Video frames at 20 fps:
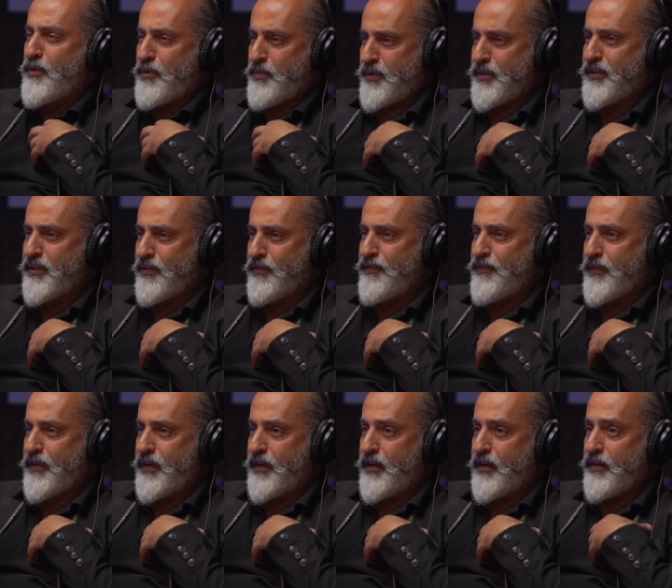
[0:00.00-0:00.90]
moment of
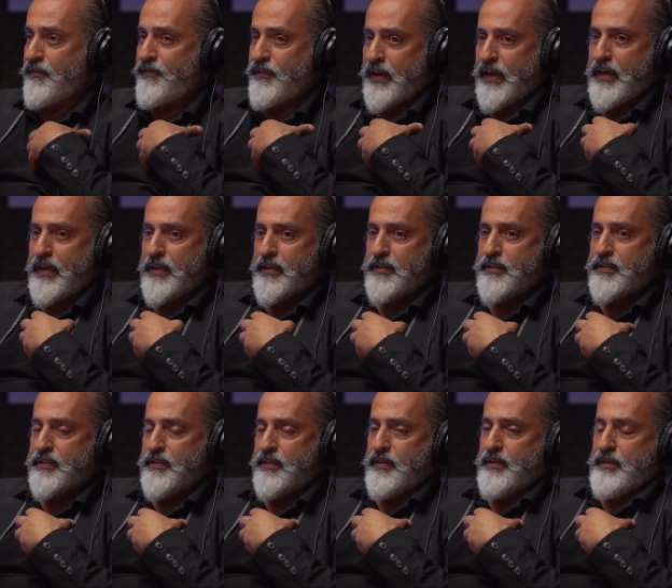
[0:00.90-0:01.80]
my life
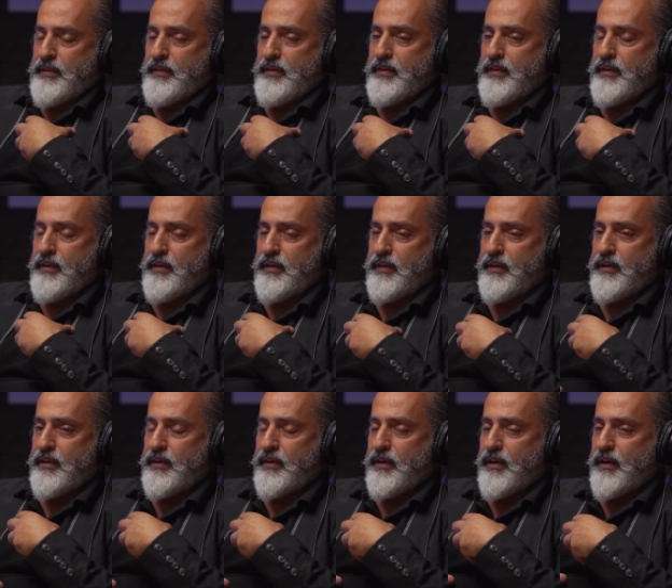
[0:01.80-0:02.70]
as
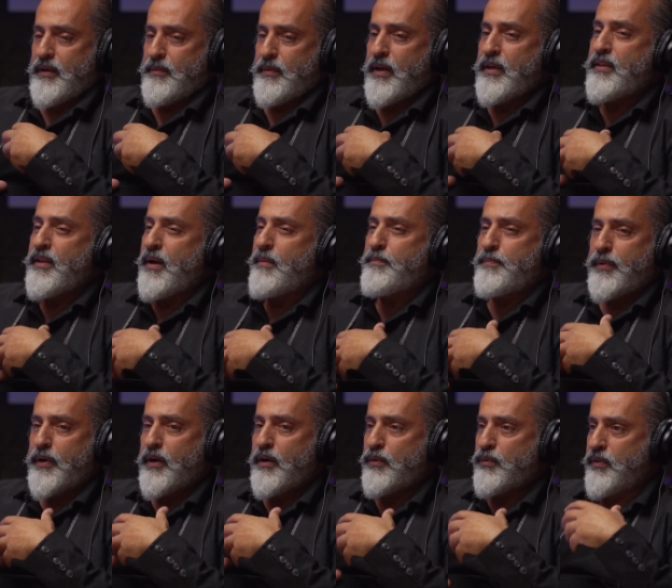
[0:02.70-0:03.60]
uh, I, and I'm
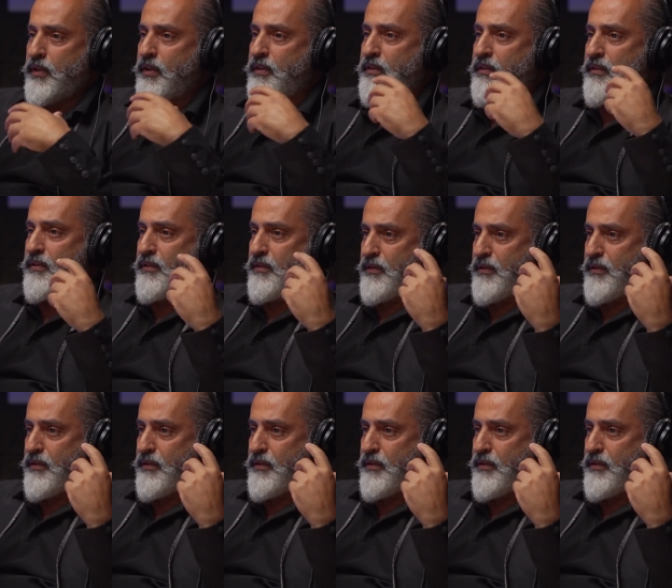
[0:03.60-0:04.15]
proud that